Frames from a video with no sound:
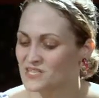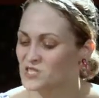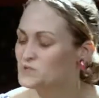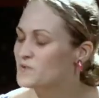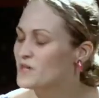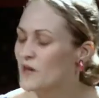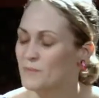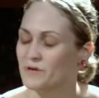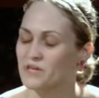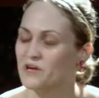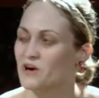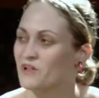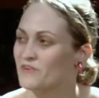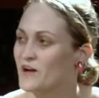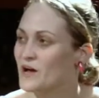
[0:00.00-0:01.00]
Just becoming an
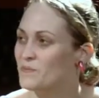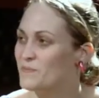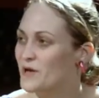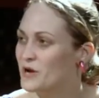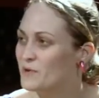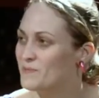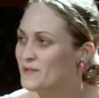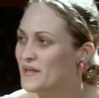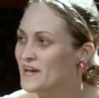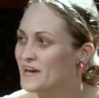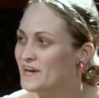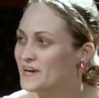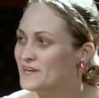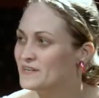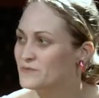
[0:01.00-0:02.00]
all-around better
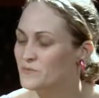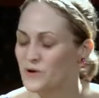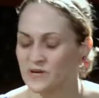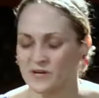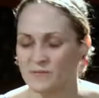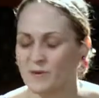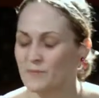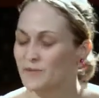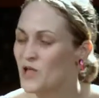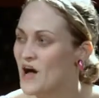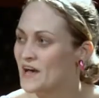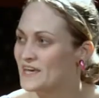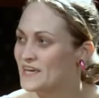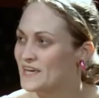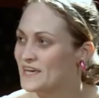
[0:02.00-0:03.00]
player, working on my
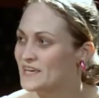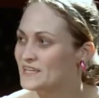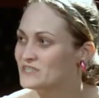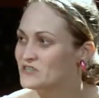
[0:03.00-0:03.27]
blocking,